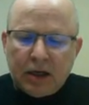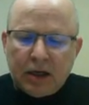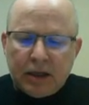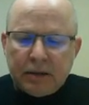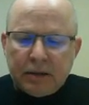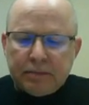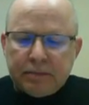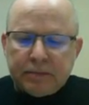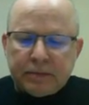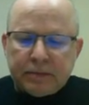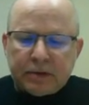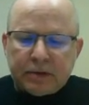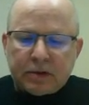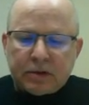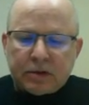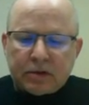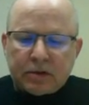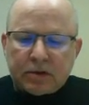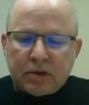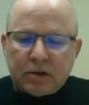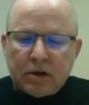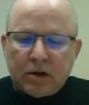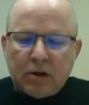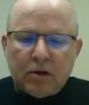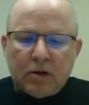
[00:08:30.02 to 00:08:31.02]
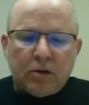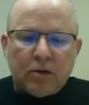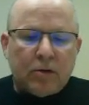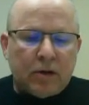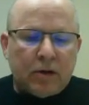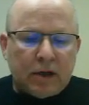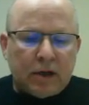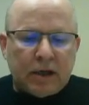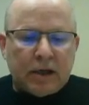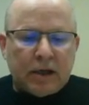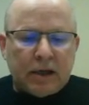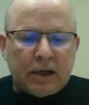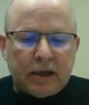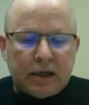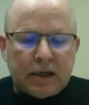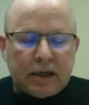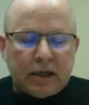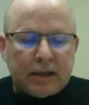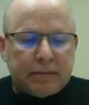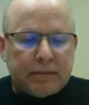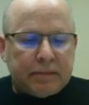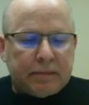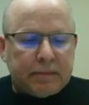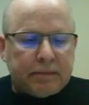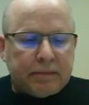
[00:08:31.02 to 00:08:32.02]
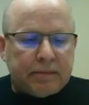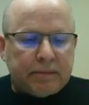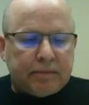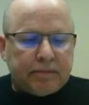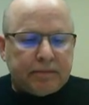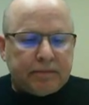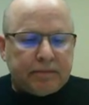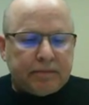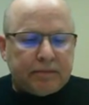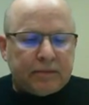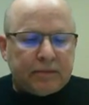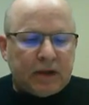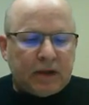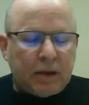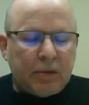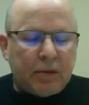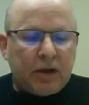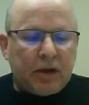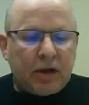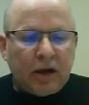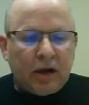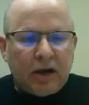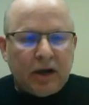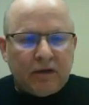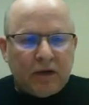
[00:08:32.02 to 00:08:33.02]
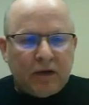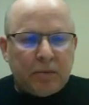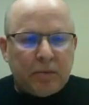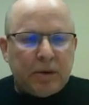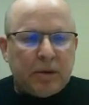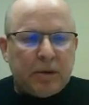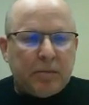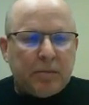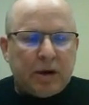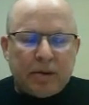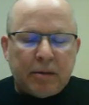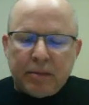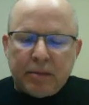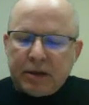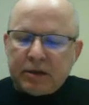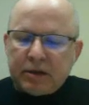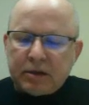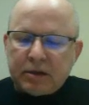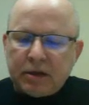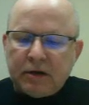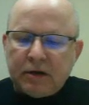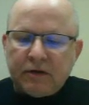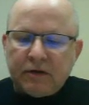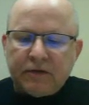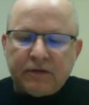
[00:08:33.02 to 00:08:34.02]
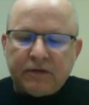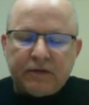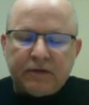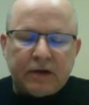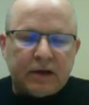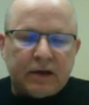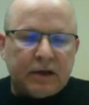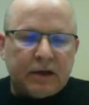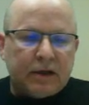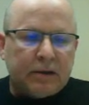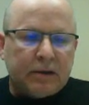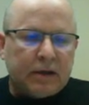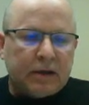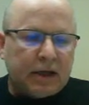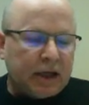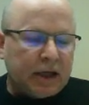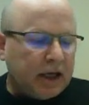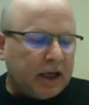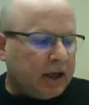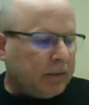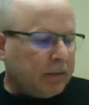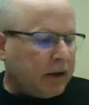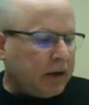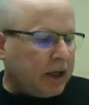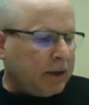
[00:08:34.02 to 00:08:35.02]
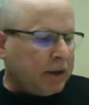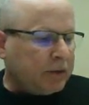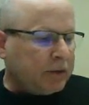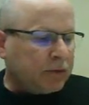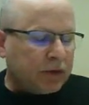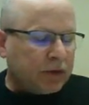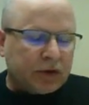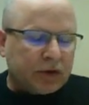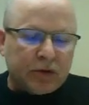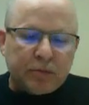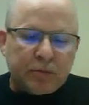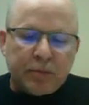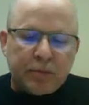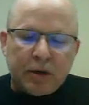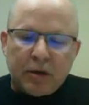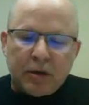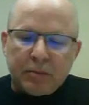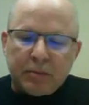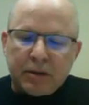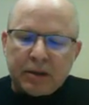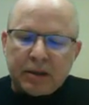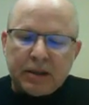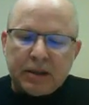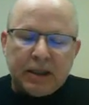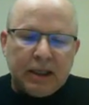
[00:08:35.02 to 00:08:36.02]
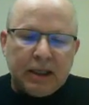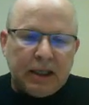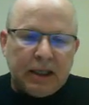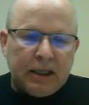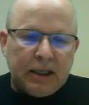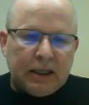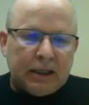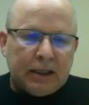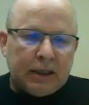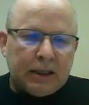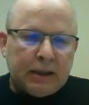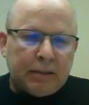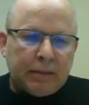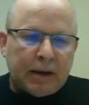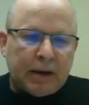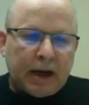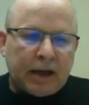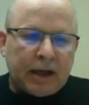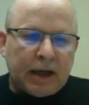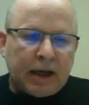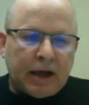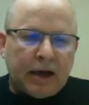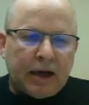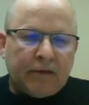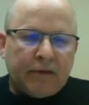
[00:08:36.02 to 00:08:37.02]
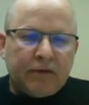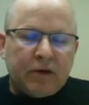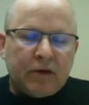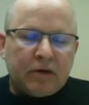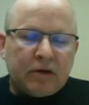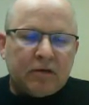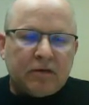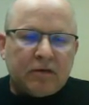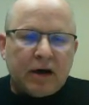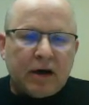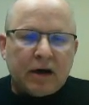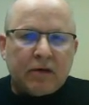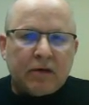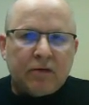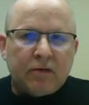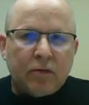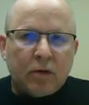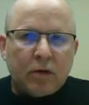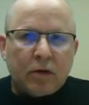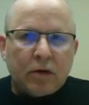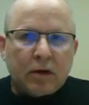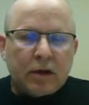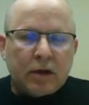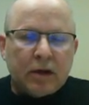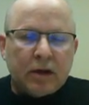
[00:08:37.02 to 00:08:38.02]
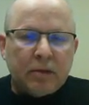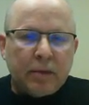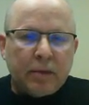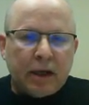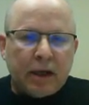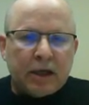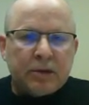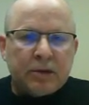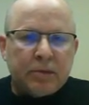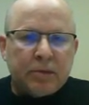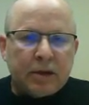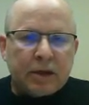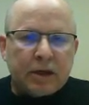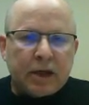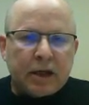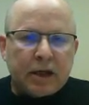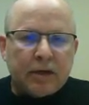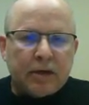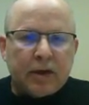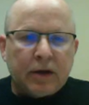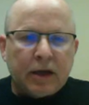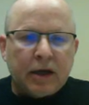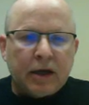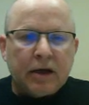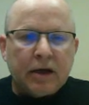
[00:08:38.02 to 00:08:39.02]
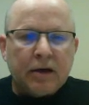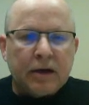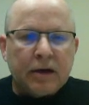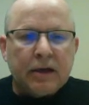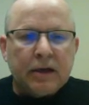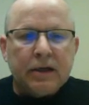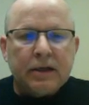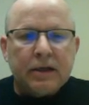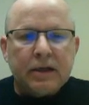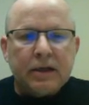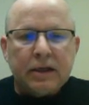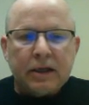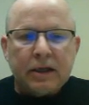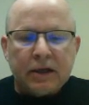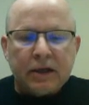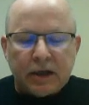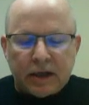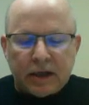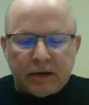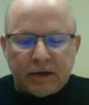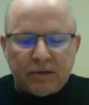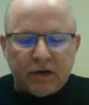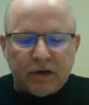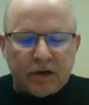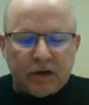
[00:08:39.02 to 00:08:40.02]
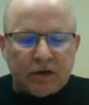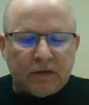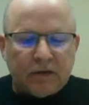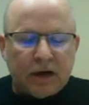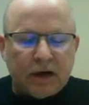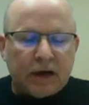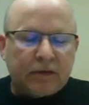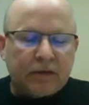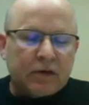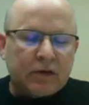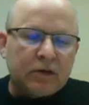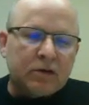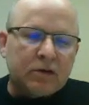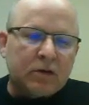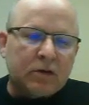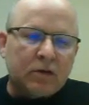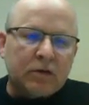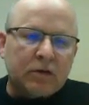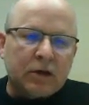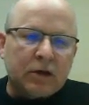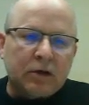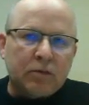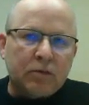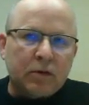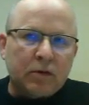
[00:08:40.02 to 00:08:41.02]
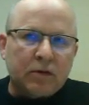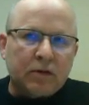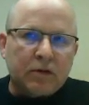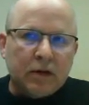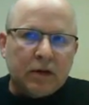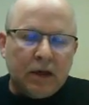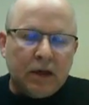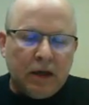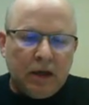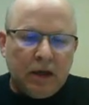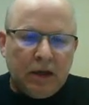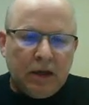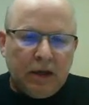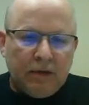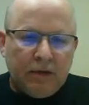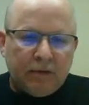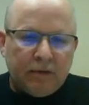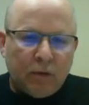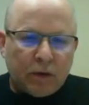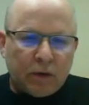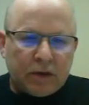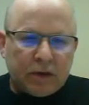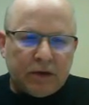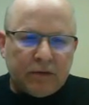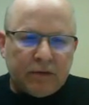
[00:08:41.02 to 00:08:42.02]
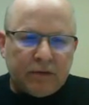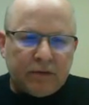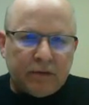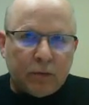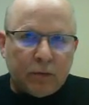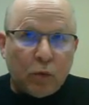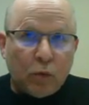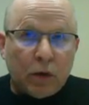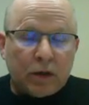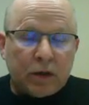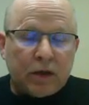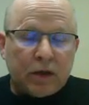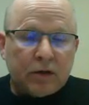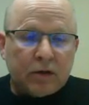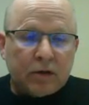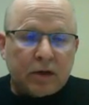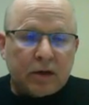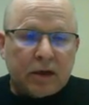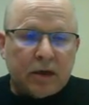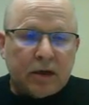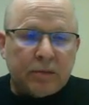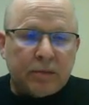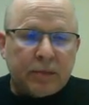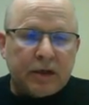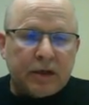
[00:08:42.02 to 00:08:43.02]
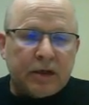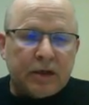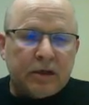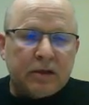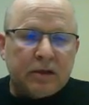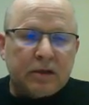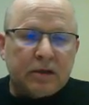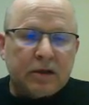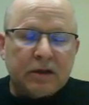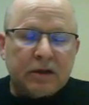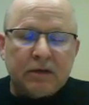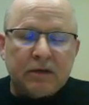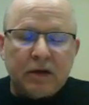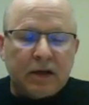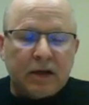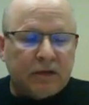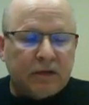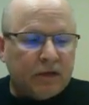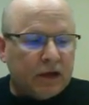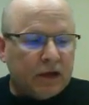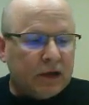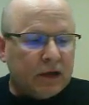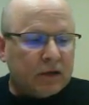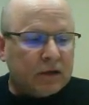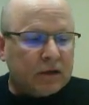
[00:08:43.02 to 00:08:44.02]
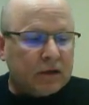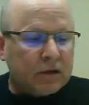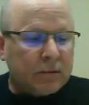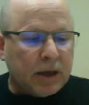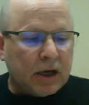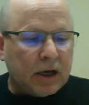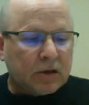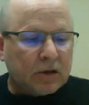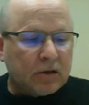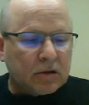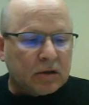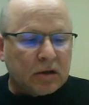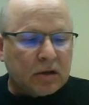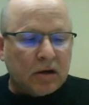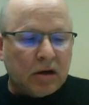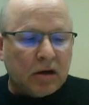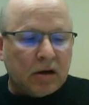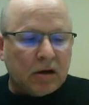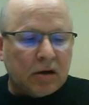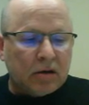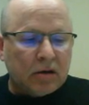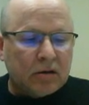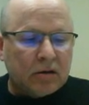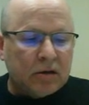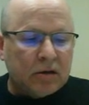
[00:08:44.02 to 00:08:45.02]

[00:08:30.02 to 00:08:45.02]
So let me tell you a little bit about myself. Again, my name is Richard Palmer. I have done a lot of work in the management accounting area. I've done a lot of consulting with Fortune 100 companies, including Visa, MasterCard,